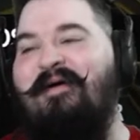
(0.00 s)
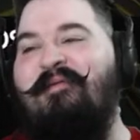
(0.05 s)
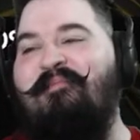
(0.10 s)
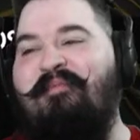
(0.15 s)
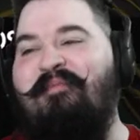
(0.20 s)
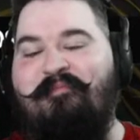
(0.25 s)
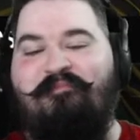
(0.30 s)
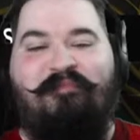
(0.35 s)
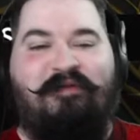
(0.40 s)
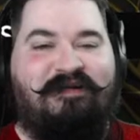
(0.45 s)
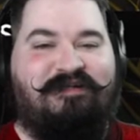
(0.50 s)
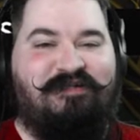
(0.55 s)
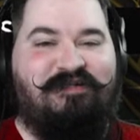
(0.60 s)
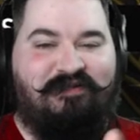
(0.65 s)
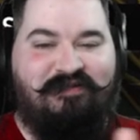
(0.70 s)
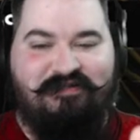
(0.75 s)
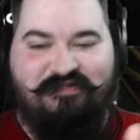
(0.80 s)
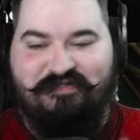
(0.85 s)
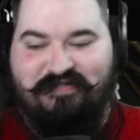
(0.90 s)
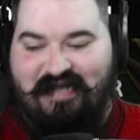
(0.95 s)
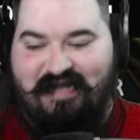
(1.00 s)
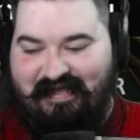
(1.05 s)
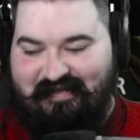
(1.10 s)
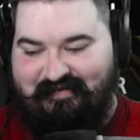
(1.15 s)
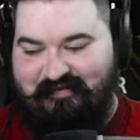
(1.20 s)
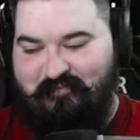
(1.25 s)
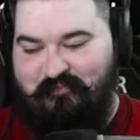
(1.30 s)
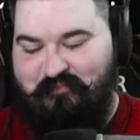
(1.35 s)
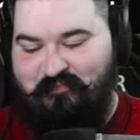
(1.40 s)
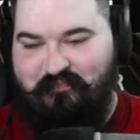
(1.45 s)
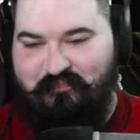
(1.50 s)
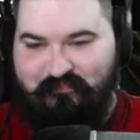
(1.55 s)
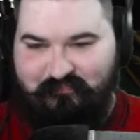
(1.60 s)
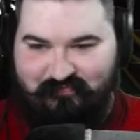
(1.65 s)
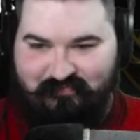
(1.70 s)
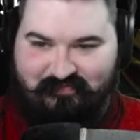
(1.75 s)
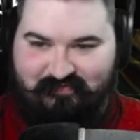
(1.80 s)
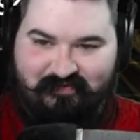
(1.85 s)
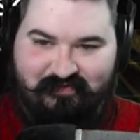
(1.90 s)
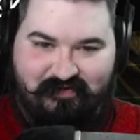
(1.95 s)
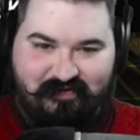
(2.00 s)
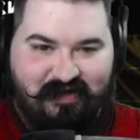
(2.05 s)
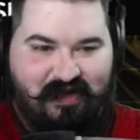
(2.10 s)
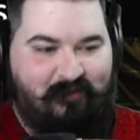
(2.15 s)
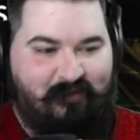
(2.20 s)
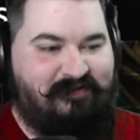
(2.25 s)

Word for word: but picture this chat. I'm